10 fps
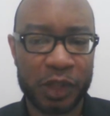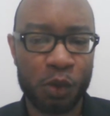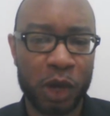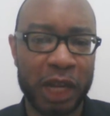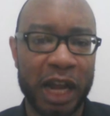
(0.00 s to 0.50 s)

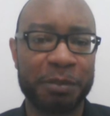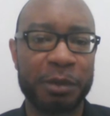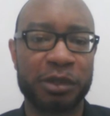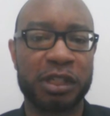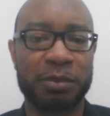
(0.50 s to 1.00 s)
what a lot of
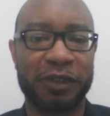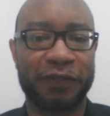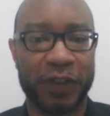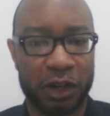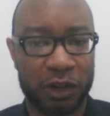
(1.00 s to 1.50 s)
people seem to
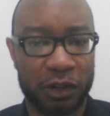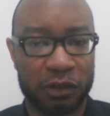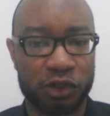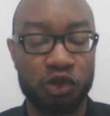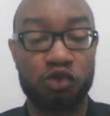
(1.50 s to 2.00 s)
fail
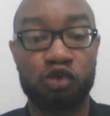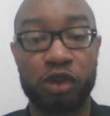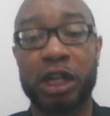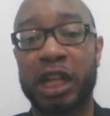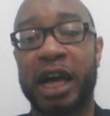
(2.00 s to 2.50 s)
to
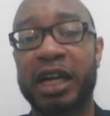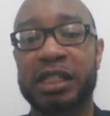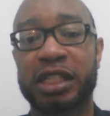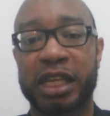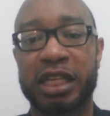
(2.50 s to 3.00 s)

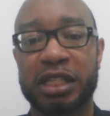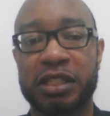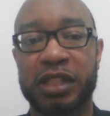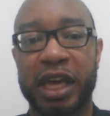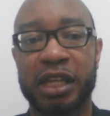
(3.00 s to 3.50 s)
realize
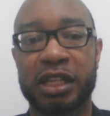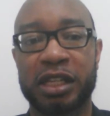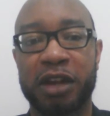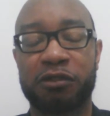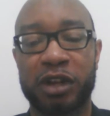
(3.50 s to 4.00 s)
is that
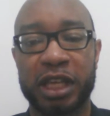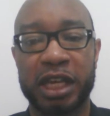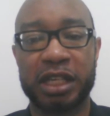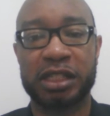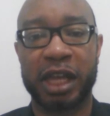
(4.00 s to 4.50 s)
there
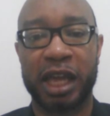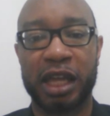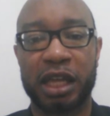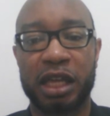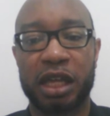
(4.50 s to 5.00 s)
really is
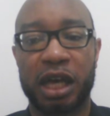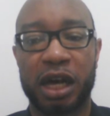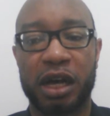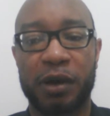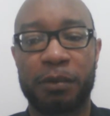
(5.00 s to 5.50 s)
a
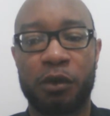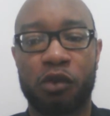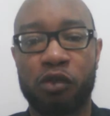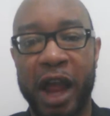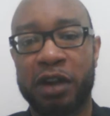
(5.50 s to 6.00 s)

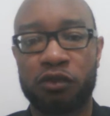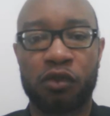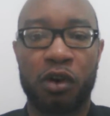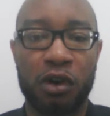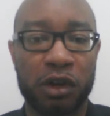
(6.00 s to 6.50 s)
right
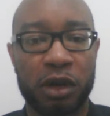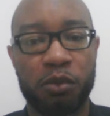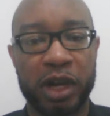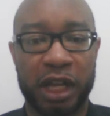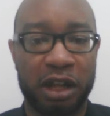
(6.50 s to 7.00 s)
and wrong
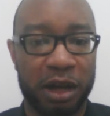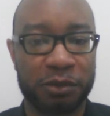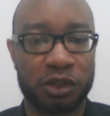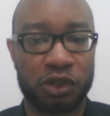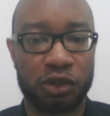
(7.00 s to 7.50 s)
when it
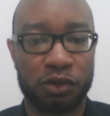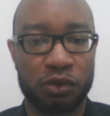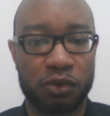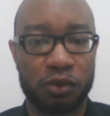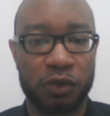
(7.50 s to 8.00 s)
comes
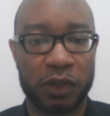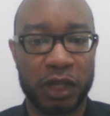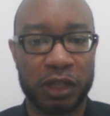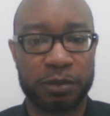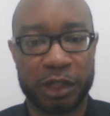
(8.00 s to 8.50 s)
to
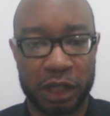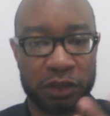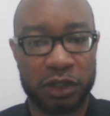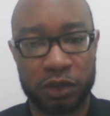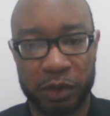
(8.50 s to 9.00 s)
these particular
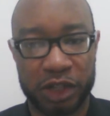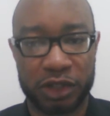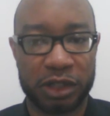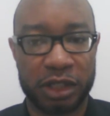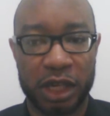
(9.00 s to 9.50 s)

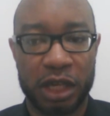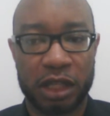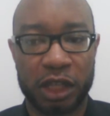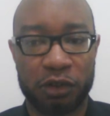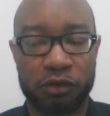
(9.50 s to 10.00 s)
situations.
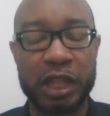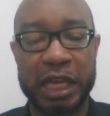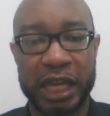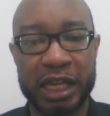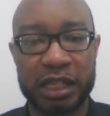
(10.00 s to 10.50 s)
There
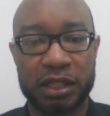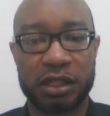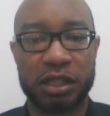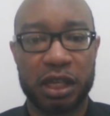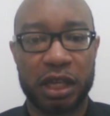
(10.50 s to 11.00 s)
really
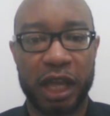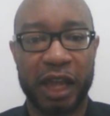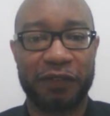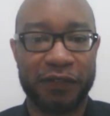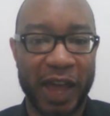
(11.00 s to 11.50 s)
is
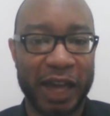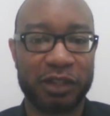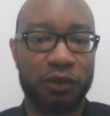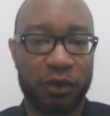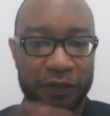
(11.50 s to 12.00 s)
a
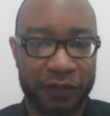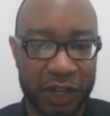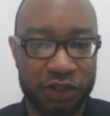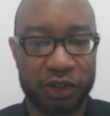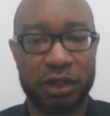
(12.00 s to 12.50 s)
fact or
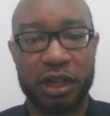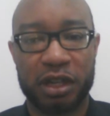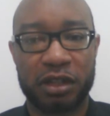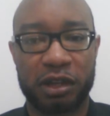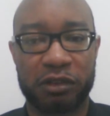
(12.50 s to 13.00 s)
fiction.
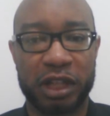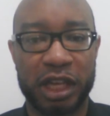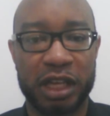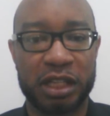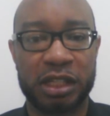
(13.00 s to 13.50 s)
There
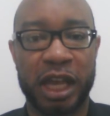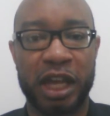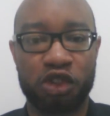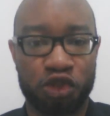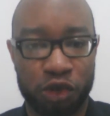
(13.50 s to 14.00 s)
really is
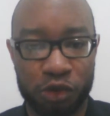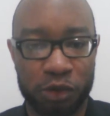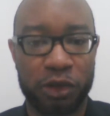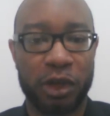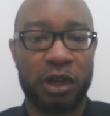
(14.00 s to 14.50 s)
a
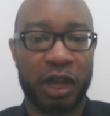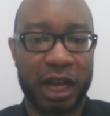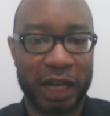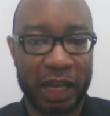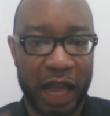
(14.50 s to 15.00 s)
truth
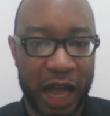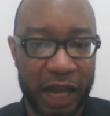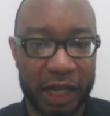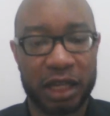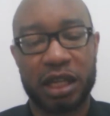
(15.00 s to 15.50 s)
and a
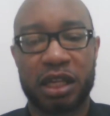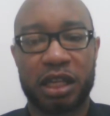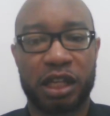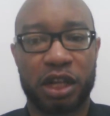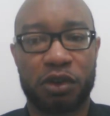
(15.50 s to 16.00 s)
lie.
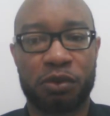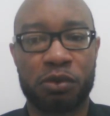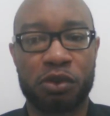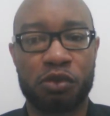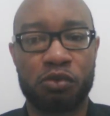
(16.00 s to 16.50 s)

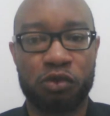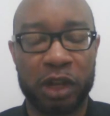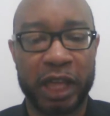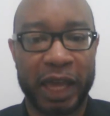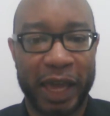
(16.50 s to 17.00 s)
You
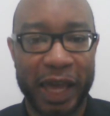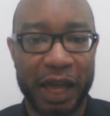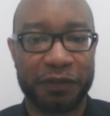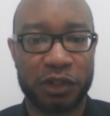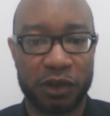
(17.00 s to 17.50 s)
really
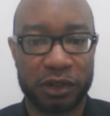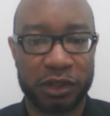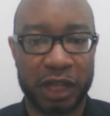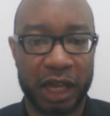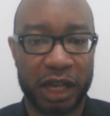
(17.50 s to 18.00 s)
have to
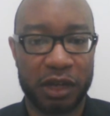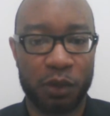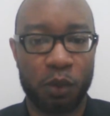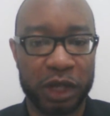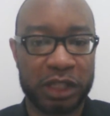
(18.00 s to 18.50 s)
understand
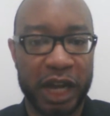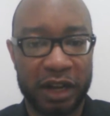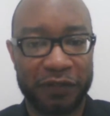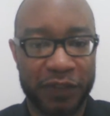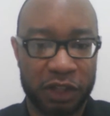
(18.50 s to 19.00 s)
what side
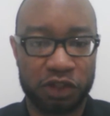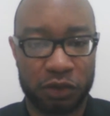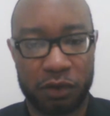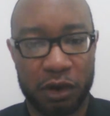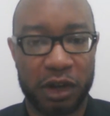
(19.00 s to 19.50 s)
of the fence
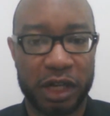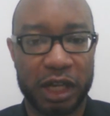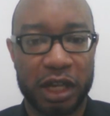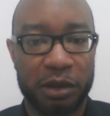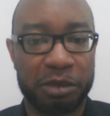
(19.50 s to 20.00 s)
you're on,
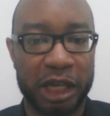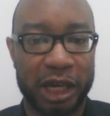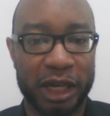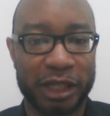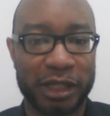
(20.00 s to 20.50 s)

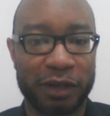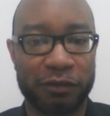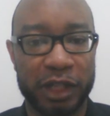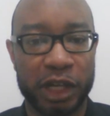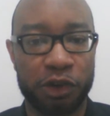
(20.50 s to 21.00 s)
because it
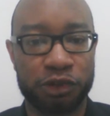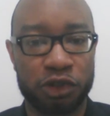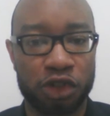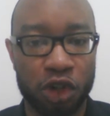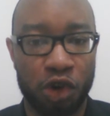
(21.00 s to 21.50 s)
really goes to
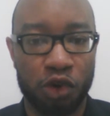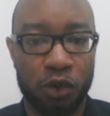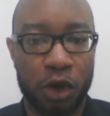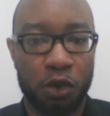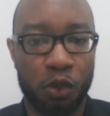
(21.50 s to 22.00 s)
show
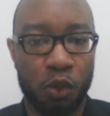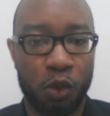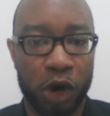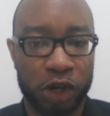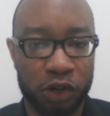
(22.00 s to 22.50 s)

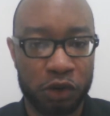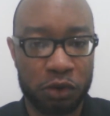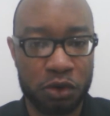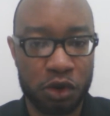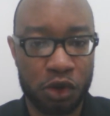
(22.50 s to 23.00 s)
what
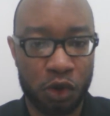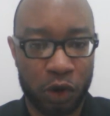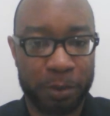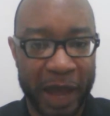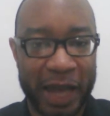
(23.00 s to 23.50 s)

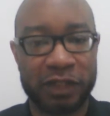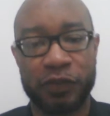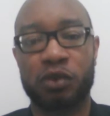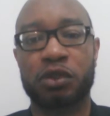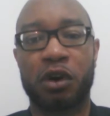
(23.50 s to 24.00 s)
your past
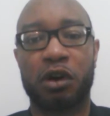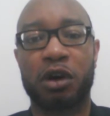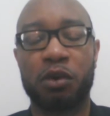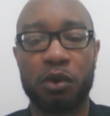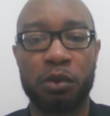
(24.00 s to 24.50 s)
views
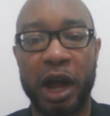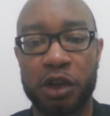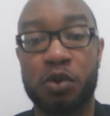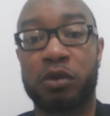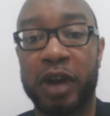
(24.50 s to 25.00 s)
are, or how
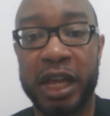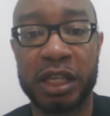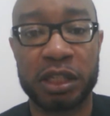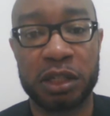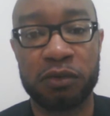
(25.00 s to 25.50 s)
you were
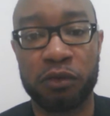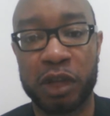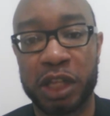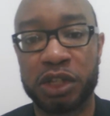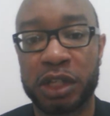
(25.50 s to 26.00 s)
raised, and
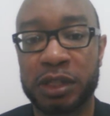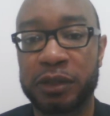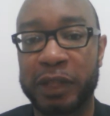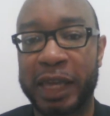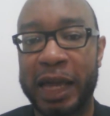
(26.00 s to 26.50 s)
really
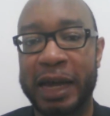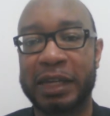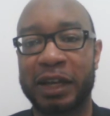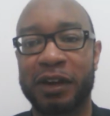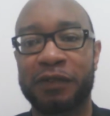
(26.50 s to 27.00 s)
just the
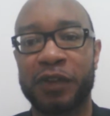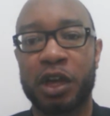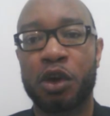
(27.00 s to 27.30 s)
kind of